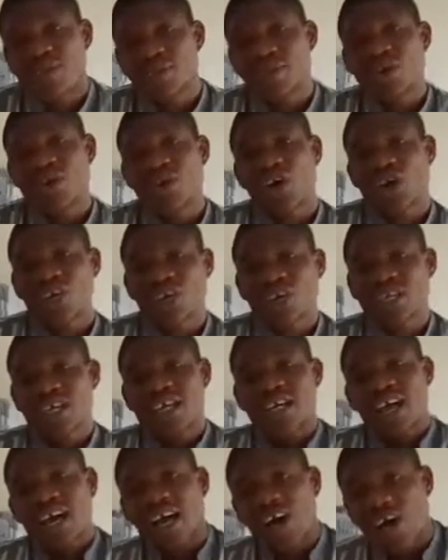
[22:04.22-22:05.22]
Because,
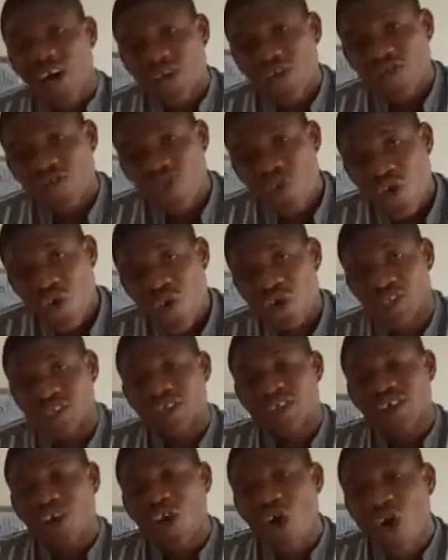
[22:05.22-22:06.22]
of
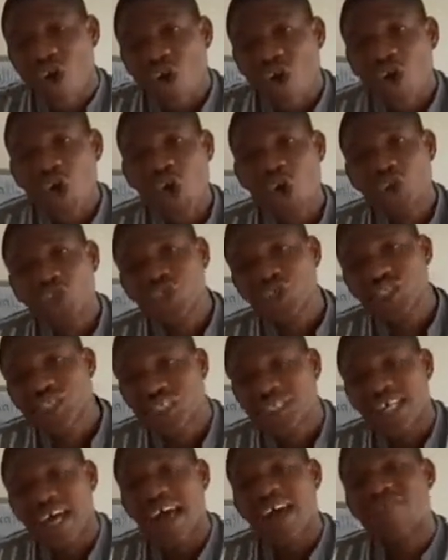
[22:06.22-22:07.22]
course, all
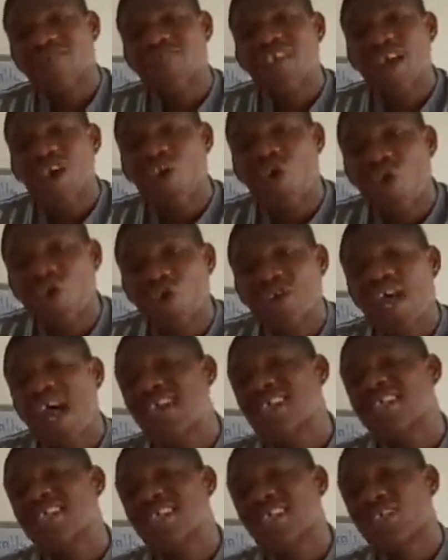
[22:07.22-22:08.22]
cultures have their own
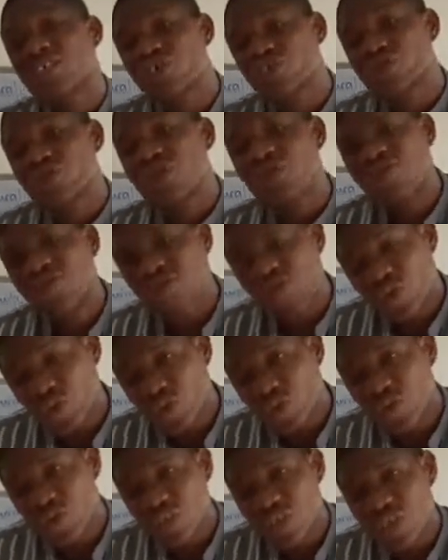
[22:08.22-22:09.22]
ancestral
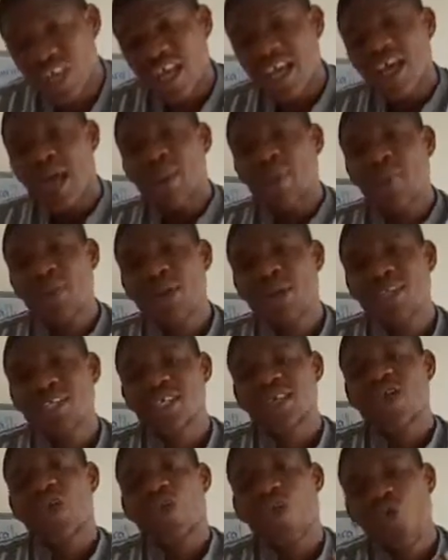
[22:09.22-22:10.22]
foods. But
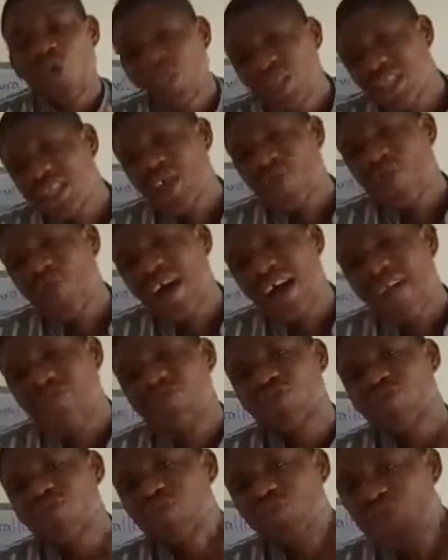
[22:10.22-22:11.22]
one thing we
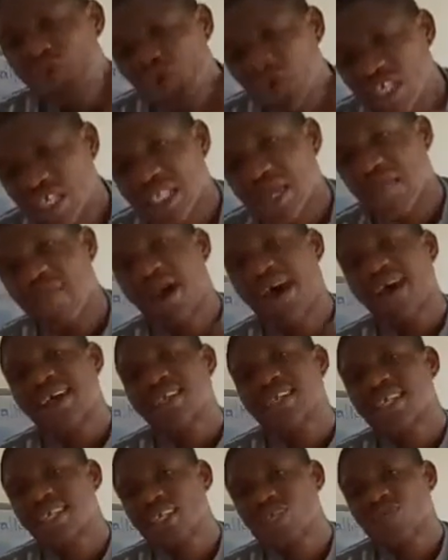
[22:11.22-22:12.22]
have to notice about
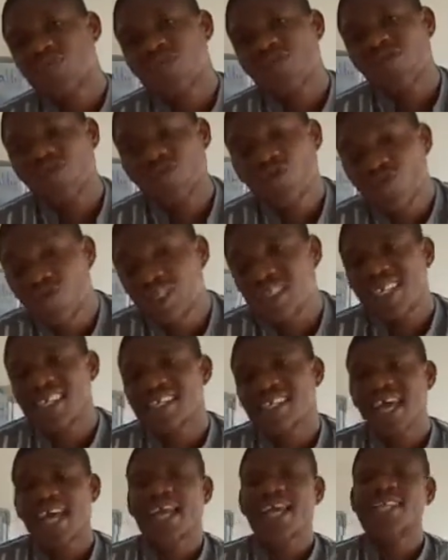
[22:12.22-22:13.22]
ancestral foods
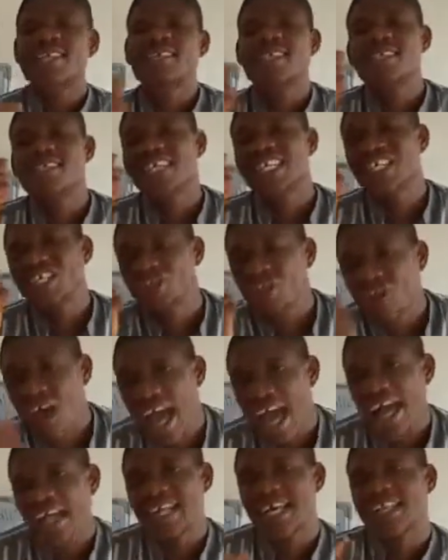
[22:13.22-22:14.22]
is that it is a
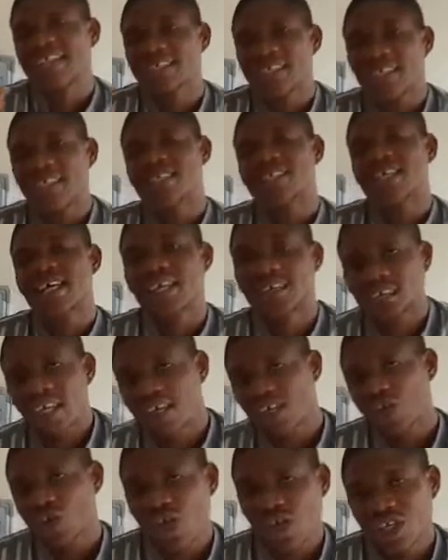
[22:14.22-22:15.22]
tried and tested
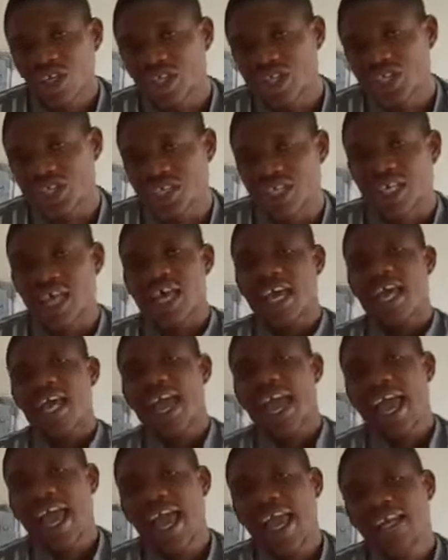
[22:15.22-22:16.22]
technology.
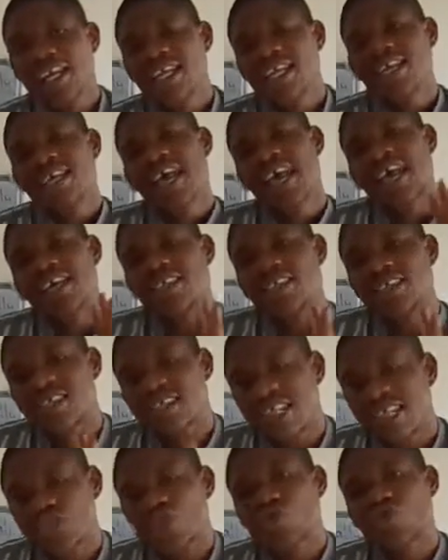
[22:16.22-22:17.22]
Any
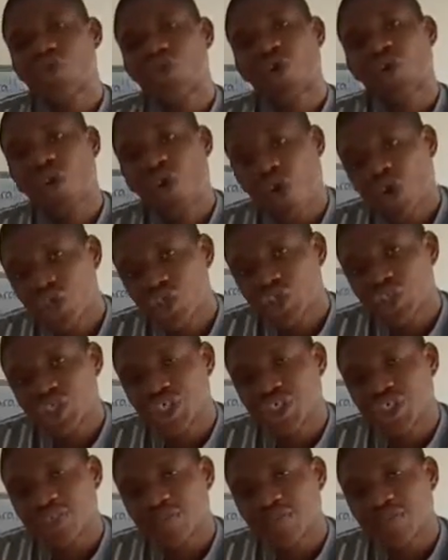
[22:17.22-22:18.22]
ancestral
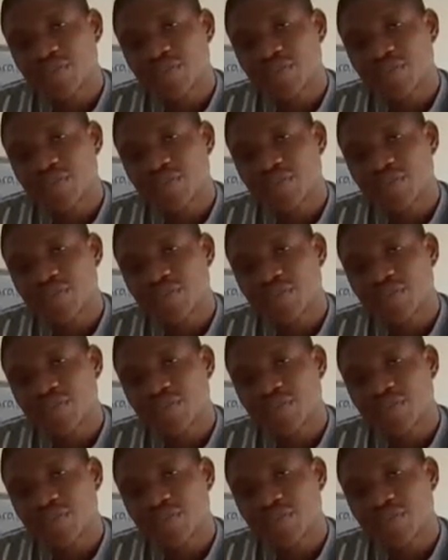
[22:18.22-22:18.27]
culture